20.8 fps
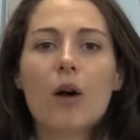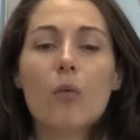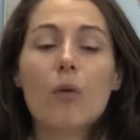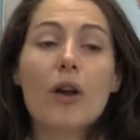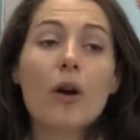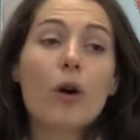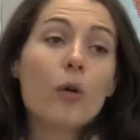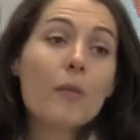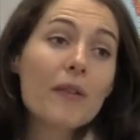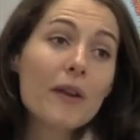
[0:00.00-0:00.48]

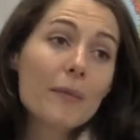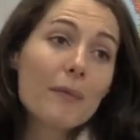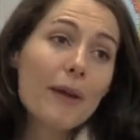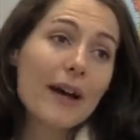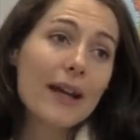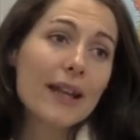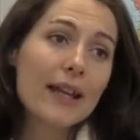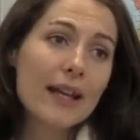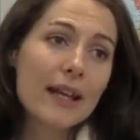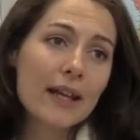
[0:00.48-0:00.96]
We hope that
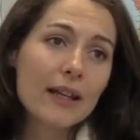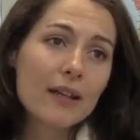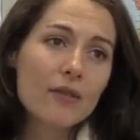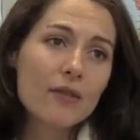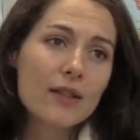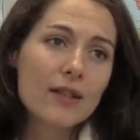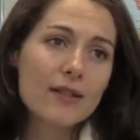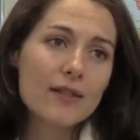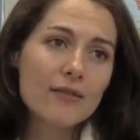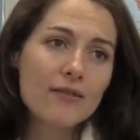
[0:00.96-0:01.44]
by the end
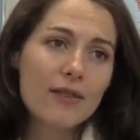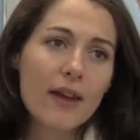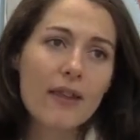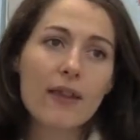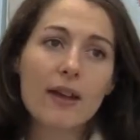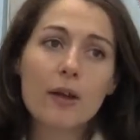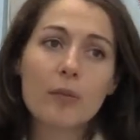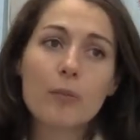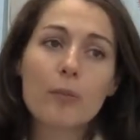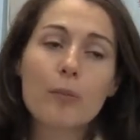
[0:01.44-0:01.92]
of this
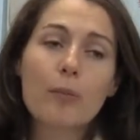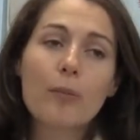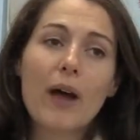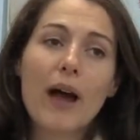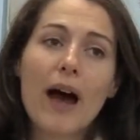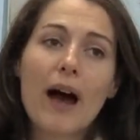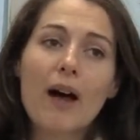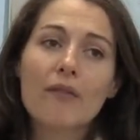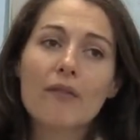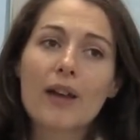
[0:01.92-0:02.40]
event, they'll
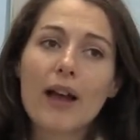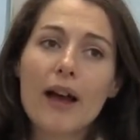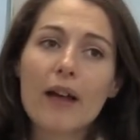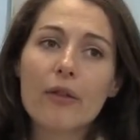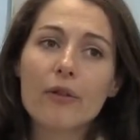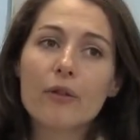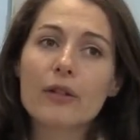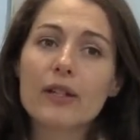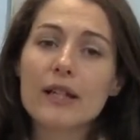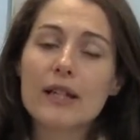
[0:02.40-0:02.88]
have
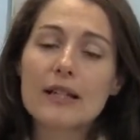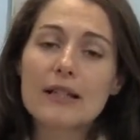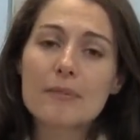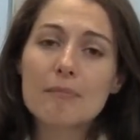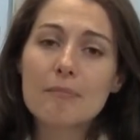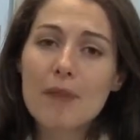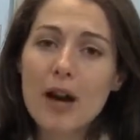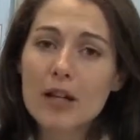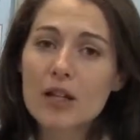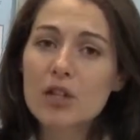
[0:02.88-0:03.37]
gathered as
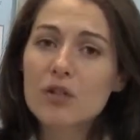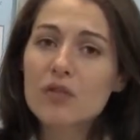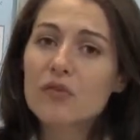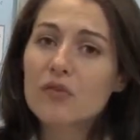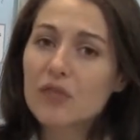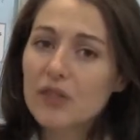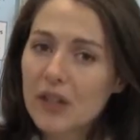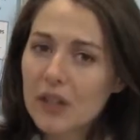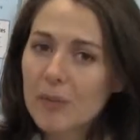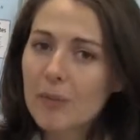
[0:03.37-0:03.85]
much
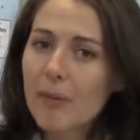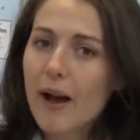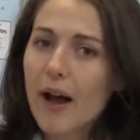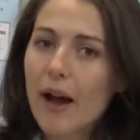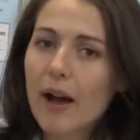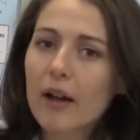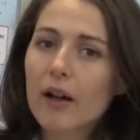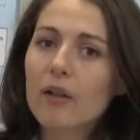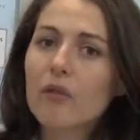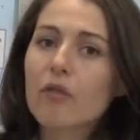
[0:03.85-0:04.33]

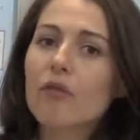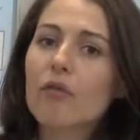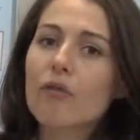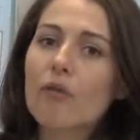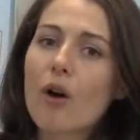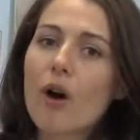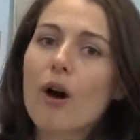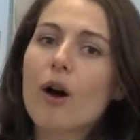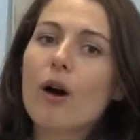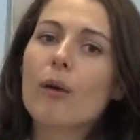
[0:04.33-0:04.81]
feedback
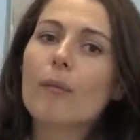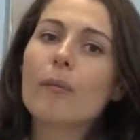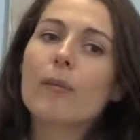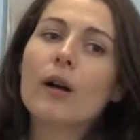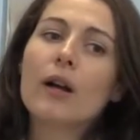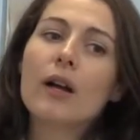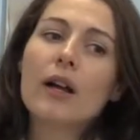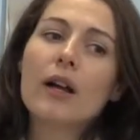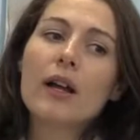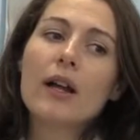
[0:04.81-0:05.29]

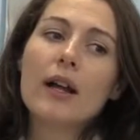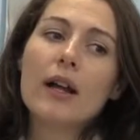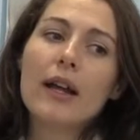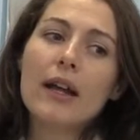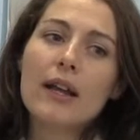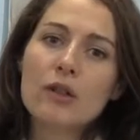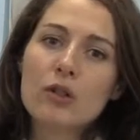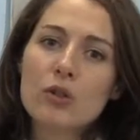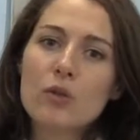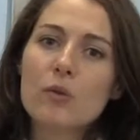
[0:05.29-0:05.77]
from
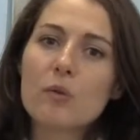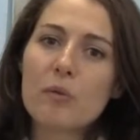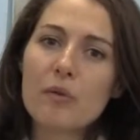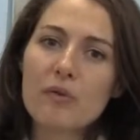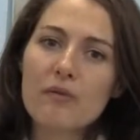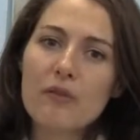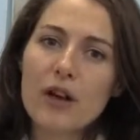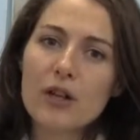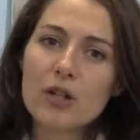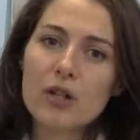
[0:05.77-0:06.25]
industry
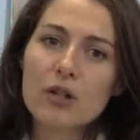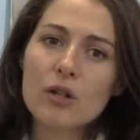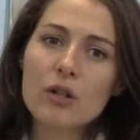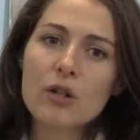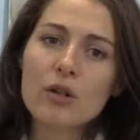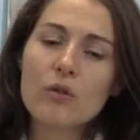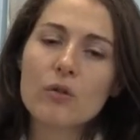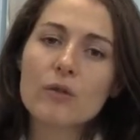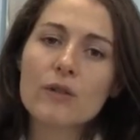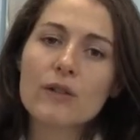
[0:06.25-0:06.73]

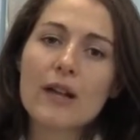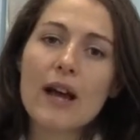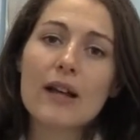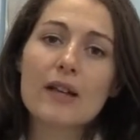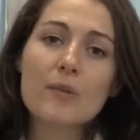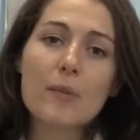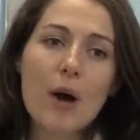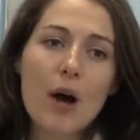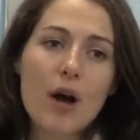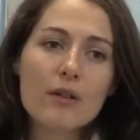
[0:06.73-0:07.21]
professionals
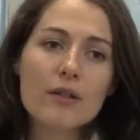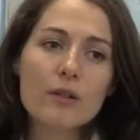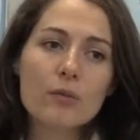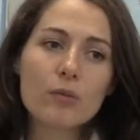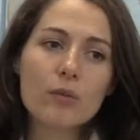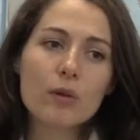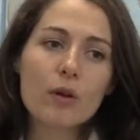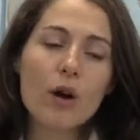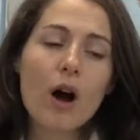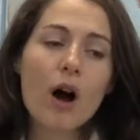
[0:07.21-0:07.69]
as
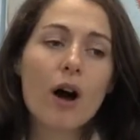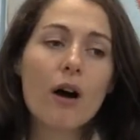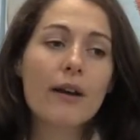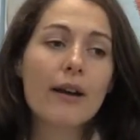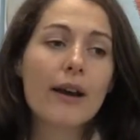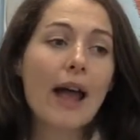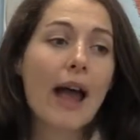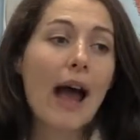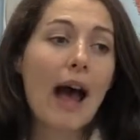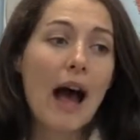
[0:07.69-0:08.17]
possible
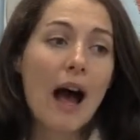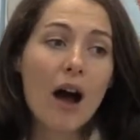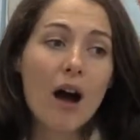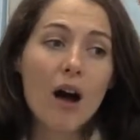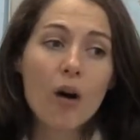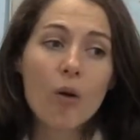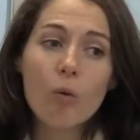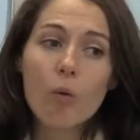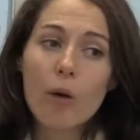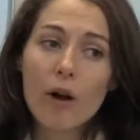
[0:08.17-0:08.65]
on
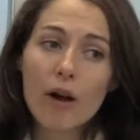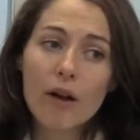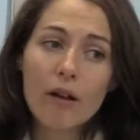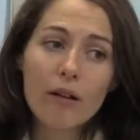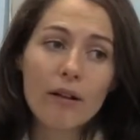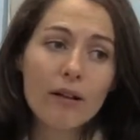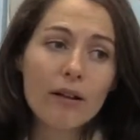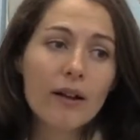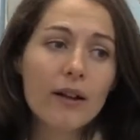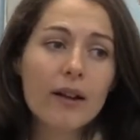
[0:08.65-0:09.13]
how
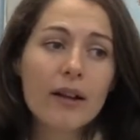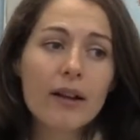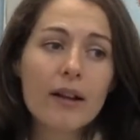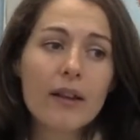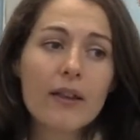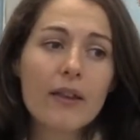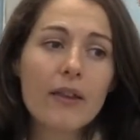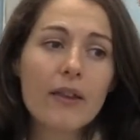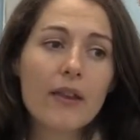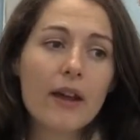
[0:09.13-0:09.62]
well
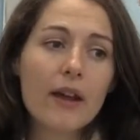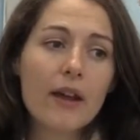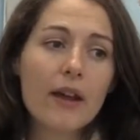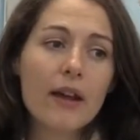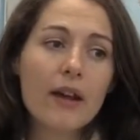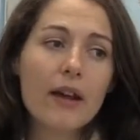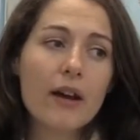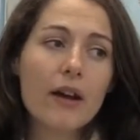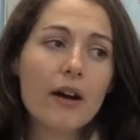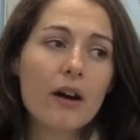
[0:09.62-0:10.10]

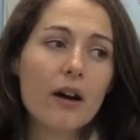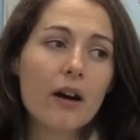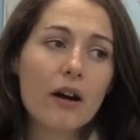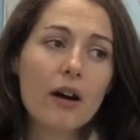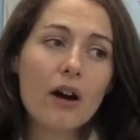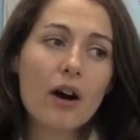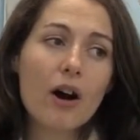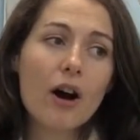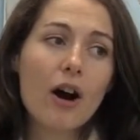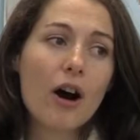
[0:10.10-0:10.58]
they
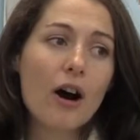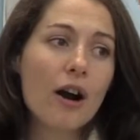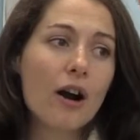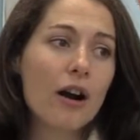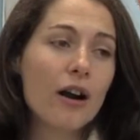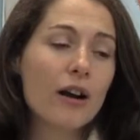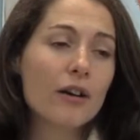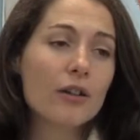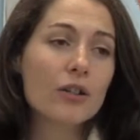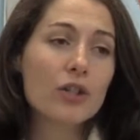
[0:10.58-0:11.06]

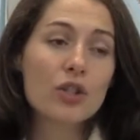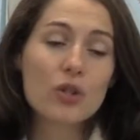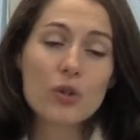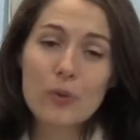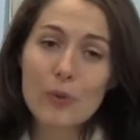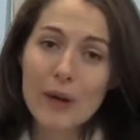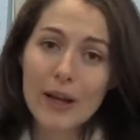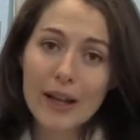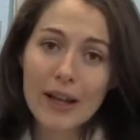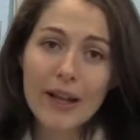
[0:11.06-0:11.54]
are
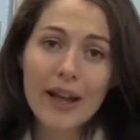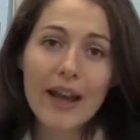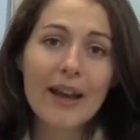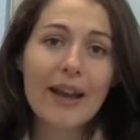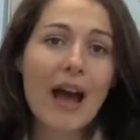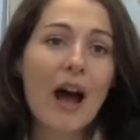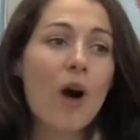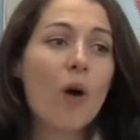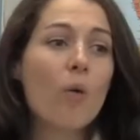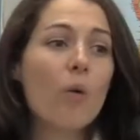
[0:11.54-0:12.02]
doing
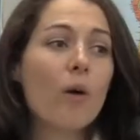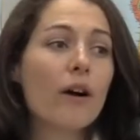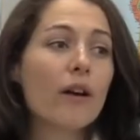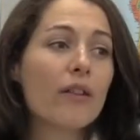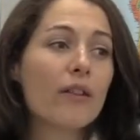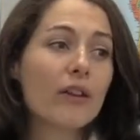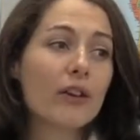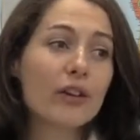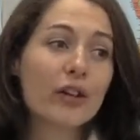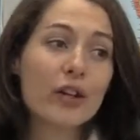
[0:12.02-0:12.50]
and how
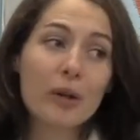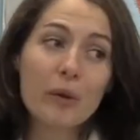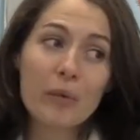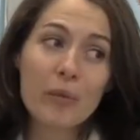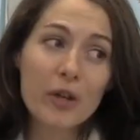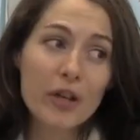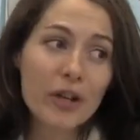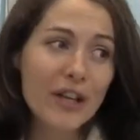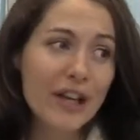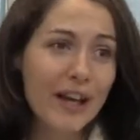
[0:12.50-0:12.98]
well they're
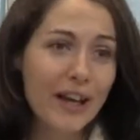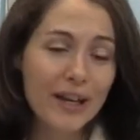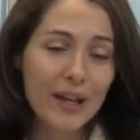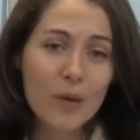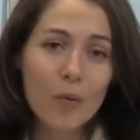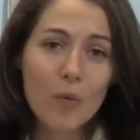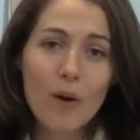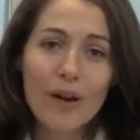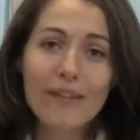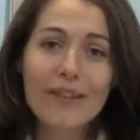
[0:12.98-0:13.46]

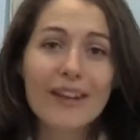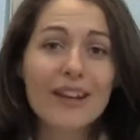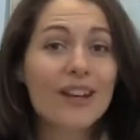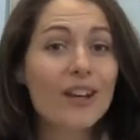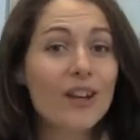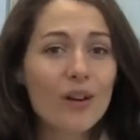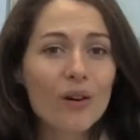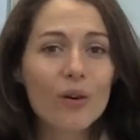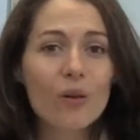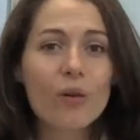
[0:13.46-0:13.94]
communicating what they
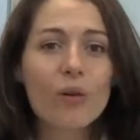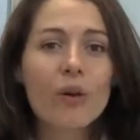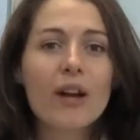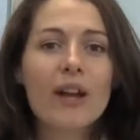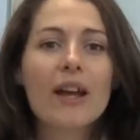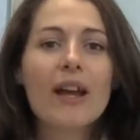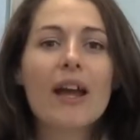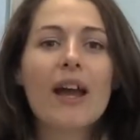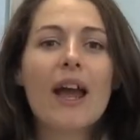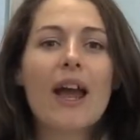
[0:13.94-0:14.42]
know,
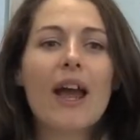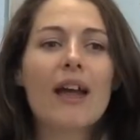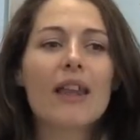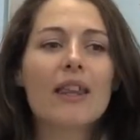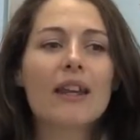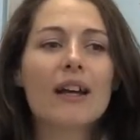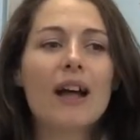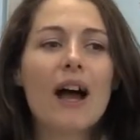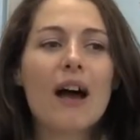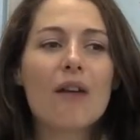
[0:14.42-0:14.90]

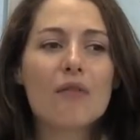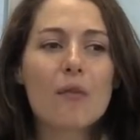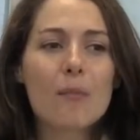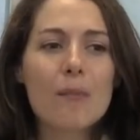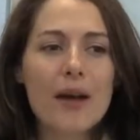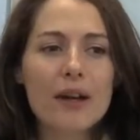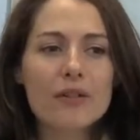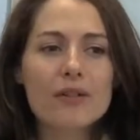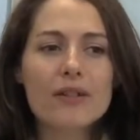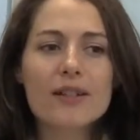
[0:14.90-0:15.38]
and they'll have a
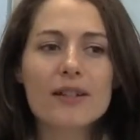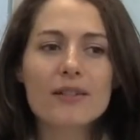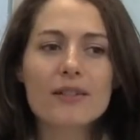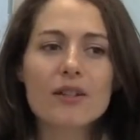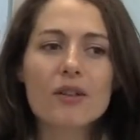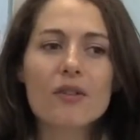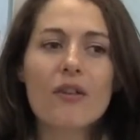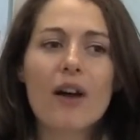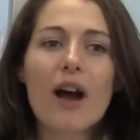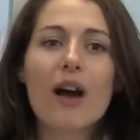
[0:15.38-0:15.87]
better sense of